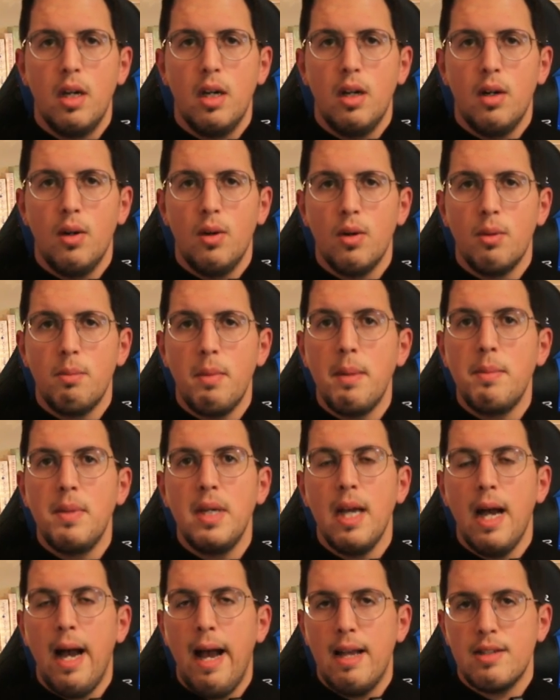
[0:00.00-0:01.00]
or
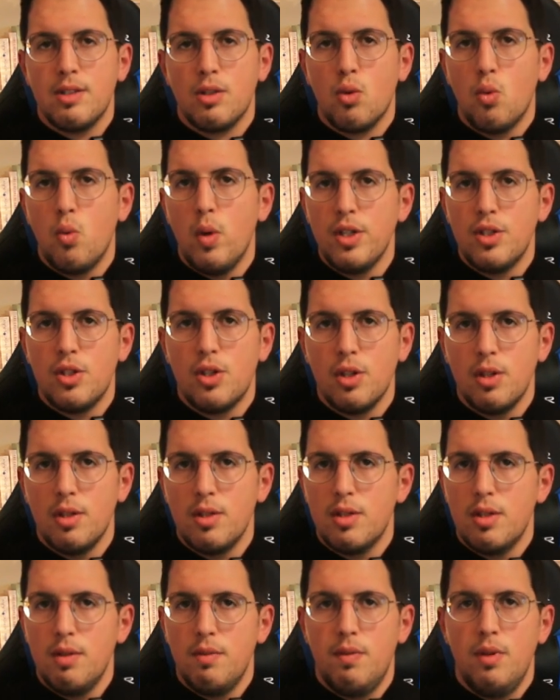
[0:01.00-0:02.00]
maybe ask
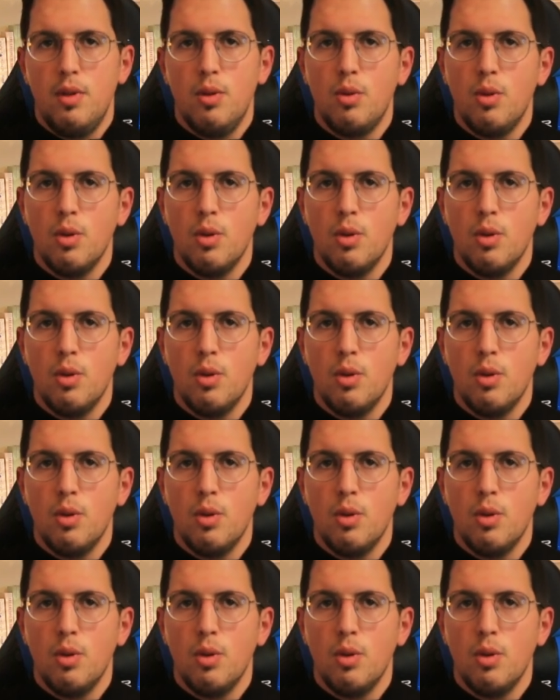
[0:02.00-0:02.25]
questions if you